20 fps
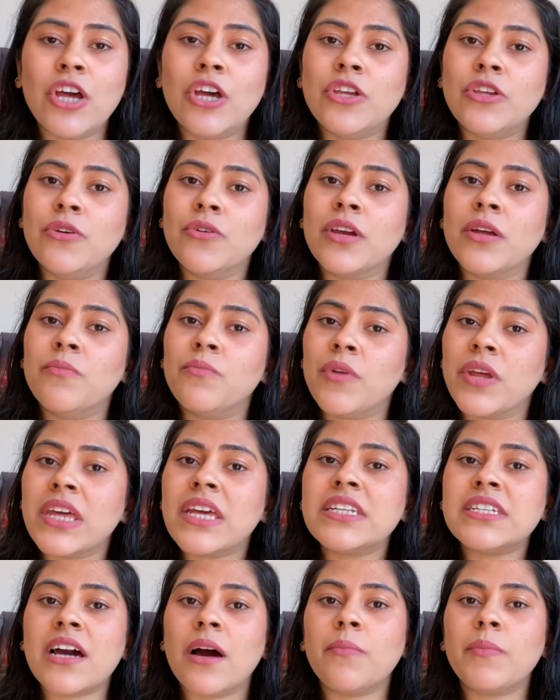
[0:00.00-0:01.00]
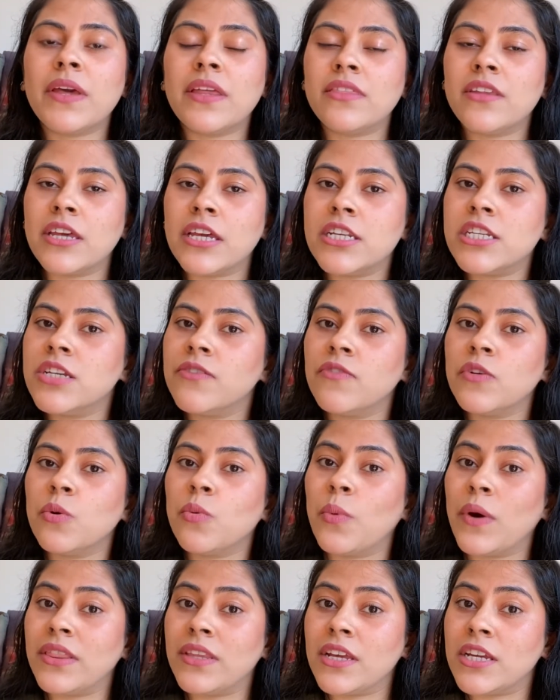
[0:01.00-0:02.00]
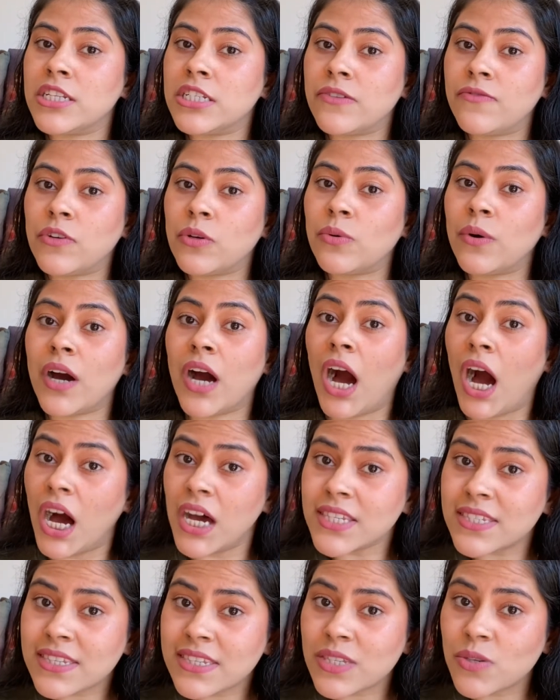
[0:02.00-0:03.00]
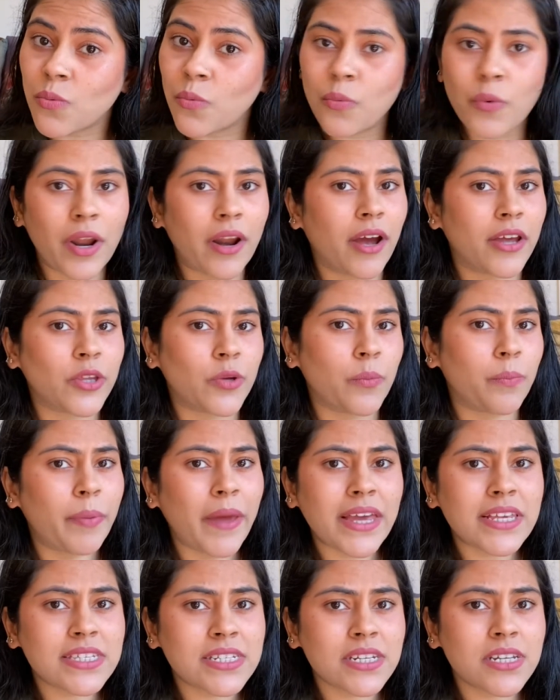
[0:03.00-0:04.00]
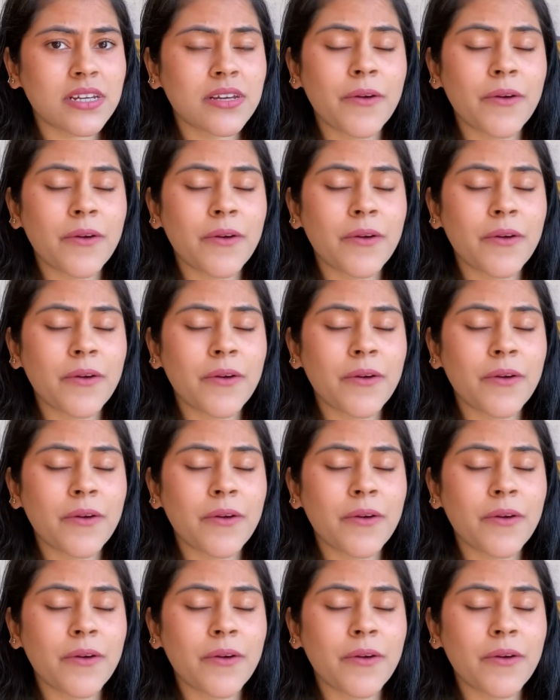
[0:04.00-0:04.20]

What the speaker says: You can bring it up in the interview when the interviewer asks, where are you based?